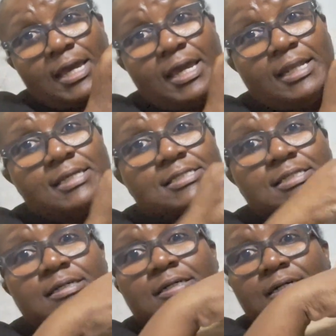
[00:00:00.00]
And it's
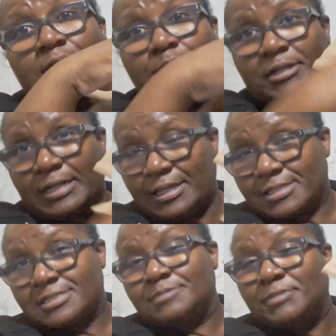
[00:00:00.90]

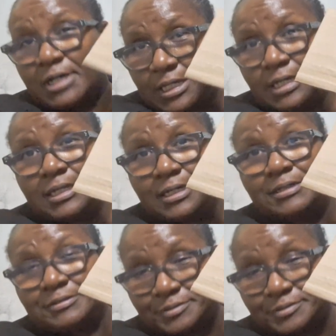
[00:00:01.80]
it's some money in here.